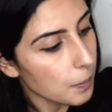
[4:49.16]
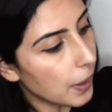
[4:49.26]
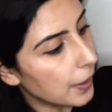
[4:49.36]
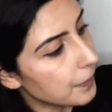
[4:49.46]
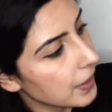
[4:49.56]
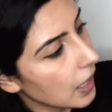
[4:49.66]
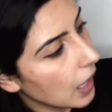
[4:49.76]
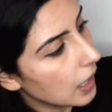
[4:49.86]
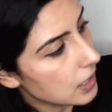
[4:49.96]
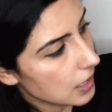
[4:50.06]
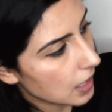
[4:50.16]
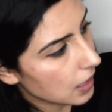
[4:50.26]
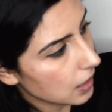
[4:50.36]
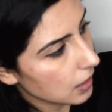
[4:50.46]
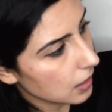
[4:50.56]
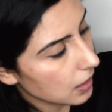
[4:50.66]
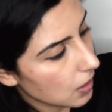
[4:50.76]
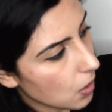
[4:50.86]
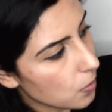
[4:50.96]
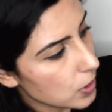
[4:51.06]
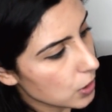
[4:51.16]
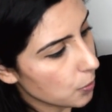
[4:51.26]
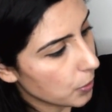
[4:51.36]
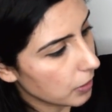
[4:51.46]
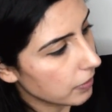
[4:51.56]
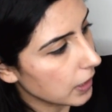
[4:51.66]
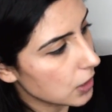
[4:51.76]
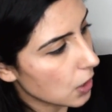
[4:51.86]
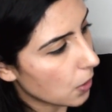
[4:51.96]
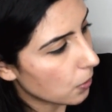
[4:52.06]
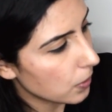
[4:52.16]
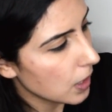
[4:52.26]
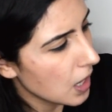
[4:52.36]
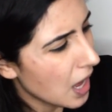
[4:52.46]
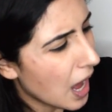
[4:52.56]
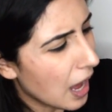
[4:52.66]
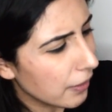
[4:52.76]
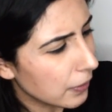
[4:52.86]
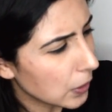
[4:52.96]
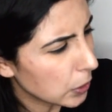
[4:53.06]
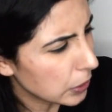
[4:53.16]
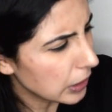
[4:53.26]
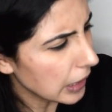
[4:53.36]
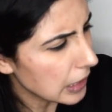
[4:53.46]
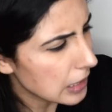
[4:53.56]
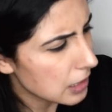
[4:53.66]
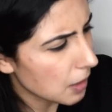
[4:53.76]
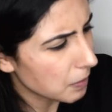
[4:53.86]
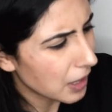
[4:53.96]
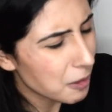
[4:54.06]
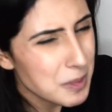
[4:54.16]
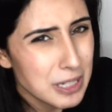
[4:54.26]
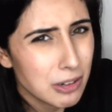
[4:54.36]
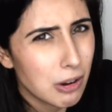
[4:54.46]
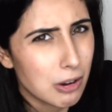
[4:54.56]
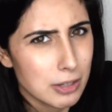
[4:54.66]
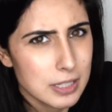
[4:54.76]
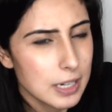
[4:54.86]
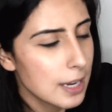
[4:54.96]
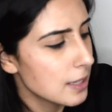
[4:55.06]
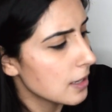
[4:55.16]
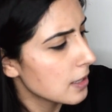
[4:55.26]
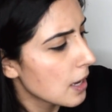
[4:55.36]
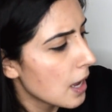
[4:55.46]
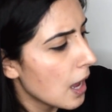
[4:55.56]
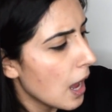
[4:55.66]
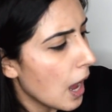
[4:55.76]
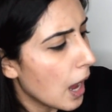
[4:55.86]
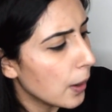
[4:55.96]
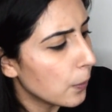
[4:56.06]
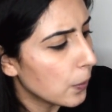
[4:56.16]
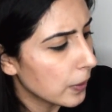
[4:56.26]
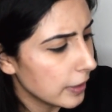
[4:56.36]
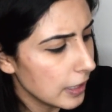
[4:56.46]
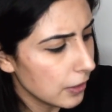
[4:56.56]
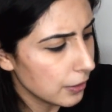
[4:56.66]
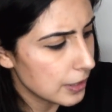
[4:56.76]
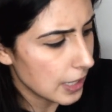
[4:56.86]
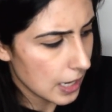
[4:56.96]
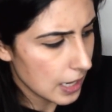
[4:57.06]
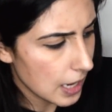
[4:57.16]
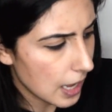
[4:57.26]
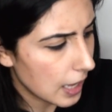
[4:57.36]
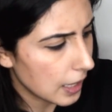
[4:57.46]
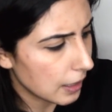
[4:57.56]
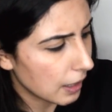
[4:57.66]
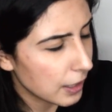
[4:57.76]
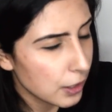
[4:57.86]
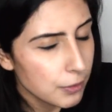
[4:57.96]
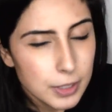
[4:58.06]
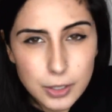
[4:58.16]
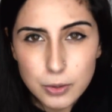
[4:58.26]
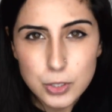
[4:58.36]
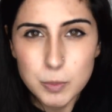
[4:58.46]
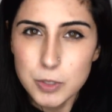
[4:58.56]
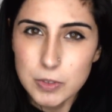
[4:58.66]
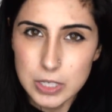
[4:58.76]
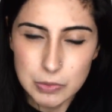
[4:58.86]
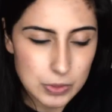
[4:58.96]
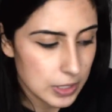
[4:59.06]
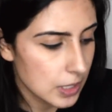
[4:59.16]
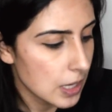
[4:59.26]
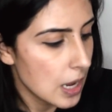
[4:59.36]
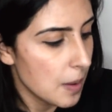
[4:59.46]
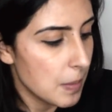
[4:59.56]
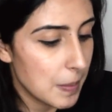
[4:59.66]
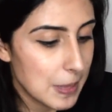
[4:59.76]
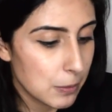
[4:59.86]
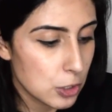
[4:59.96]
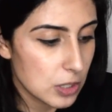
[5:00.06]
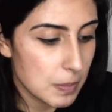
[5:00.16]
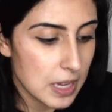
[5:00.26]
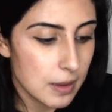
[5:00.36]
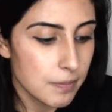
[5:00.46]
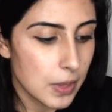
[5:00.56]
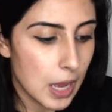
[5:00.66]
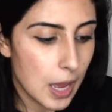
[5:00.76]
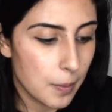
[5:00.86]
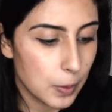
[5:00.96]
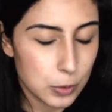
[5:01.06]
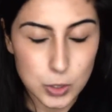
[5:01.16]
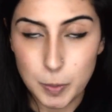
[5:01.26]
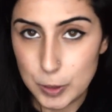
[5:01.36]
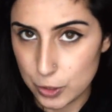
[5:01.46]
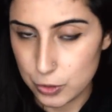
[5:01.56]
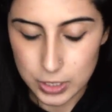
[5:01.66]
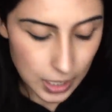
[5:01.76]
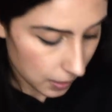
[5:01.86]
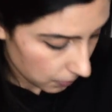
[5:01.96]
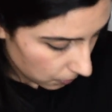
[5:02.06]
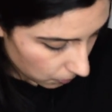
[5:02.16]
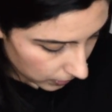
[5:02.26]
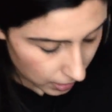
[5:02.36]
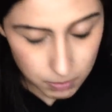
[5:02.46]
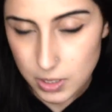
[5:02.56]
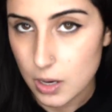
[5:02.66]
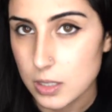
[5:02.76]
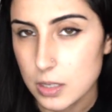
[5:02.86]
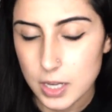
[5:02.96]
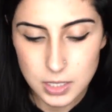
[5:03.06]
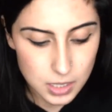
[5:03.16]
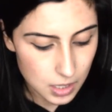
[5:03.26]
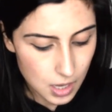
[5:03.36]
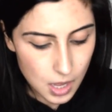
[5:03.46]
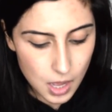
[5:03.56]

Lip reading: But it's like almost the perfect tone. I've heard like sometimes it oxidizes. I wore it the other day and I didn't really notice too much of a difference. Maybe that was just me. It also depends on your skin when it comes to oxidizing.